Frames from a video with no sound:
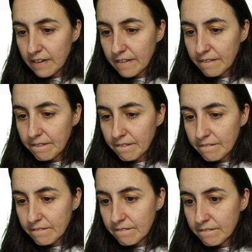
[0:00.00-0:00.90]

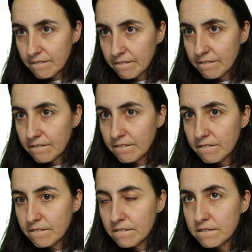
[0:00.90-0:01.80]

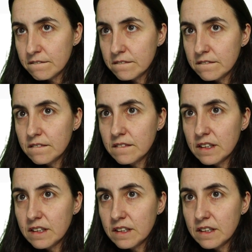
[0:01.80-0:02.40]
[no speech]